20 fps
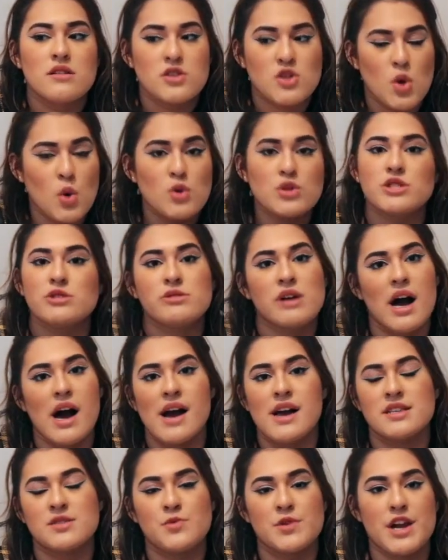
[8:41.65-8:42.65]
told you
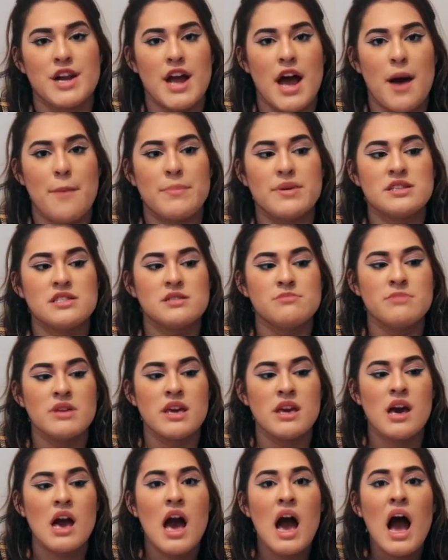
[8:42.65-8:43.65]
guys what had happened to
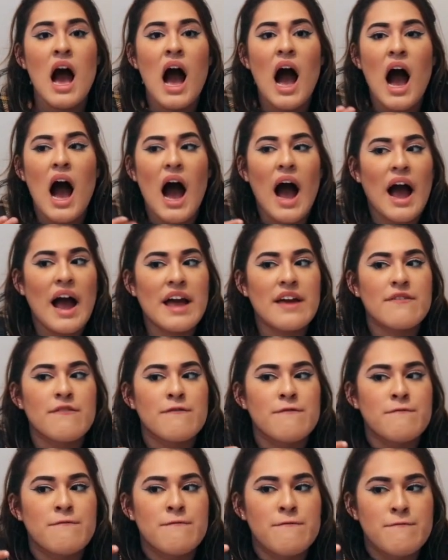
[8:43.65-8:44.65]
me, I
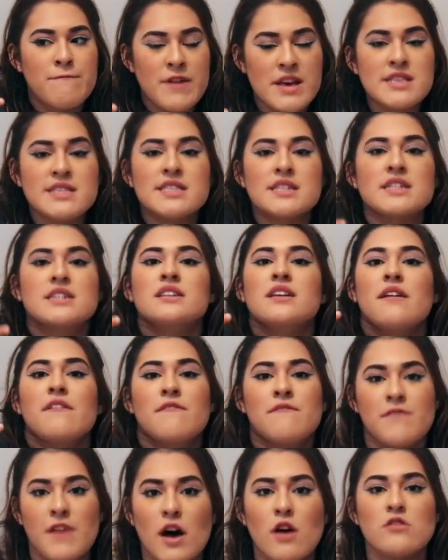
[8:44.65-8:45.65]
physically
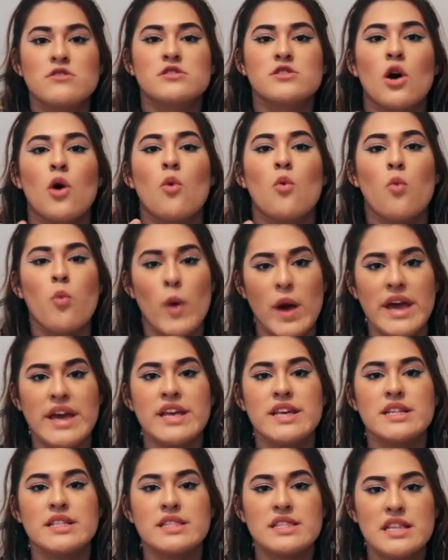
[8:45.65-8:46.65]
felt a
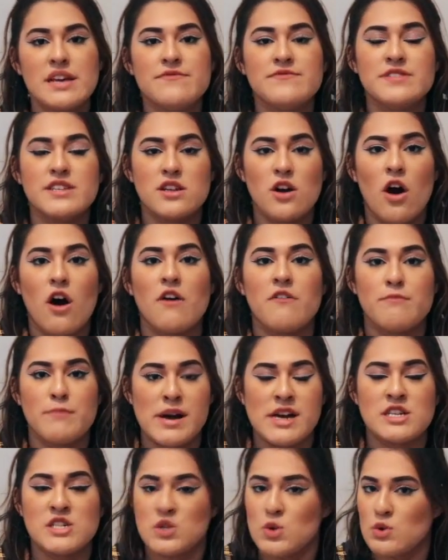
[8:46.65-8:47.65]
weight lifted off
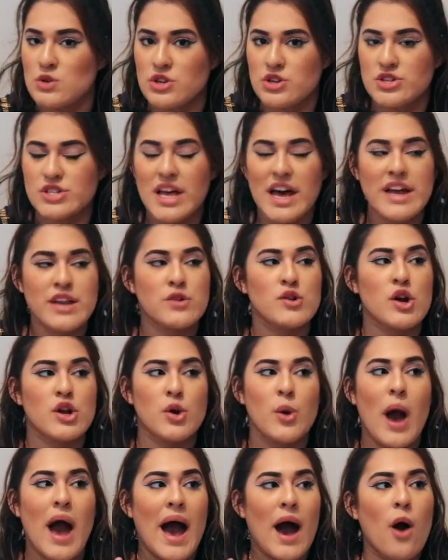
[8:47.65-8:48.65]
my shoulders. I do not
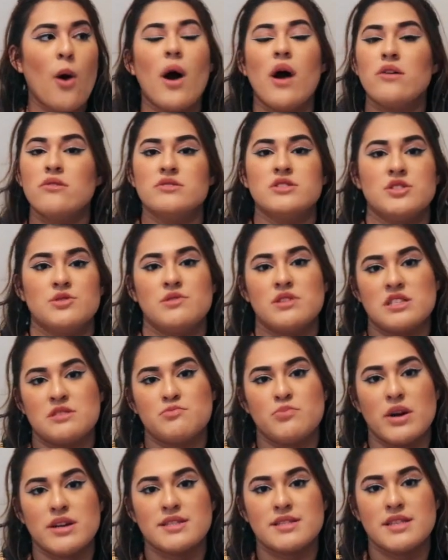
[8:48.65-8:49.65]
know how else to
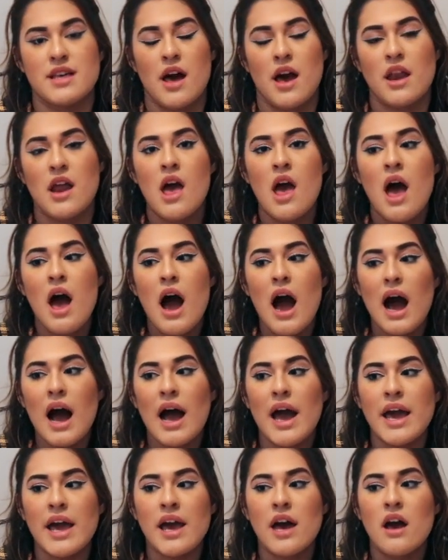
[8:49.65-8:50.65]
express that.
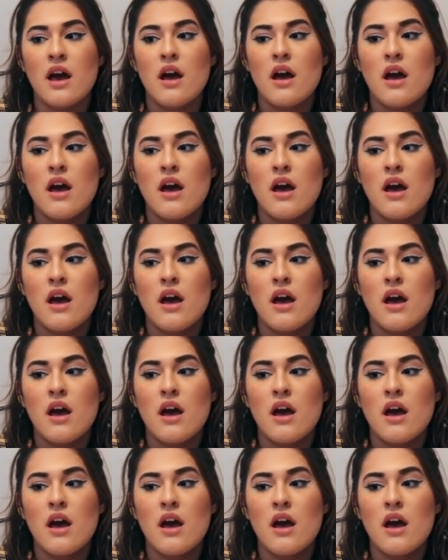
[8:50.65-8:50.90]
I